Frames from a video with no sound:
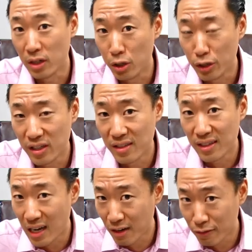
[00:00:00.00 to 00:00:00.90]
included in
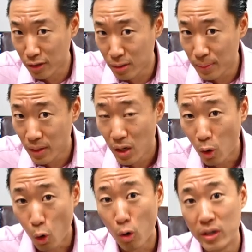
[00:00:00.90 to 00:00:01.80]
the envelope
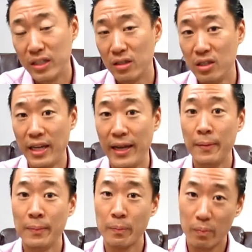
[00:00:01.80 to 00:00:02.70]
or it'll say